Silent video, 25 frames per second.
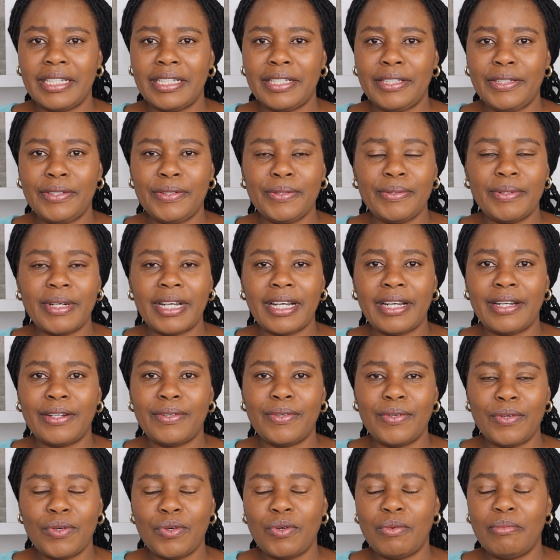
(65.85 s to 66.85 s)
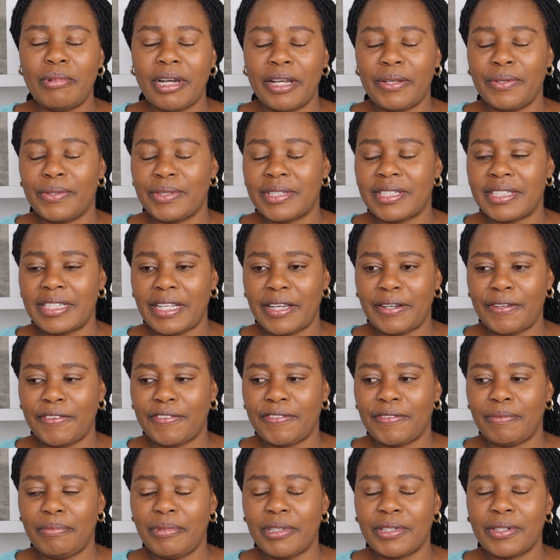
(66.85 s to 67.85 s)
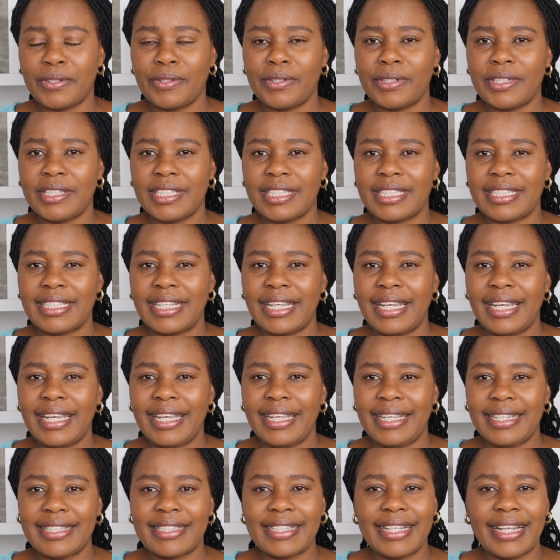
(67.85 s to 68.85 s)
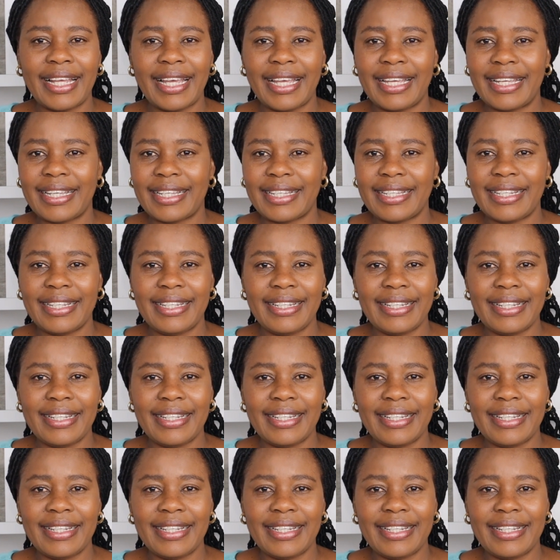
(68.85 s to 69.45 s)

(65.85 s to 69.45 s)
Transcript: You are all by yourself, because it's like,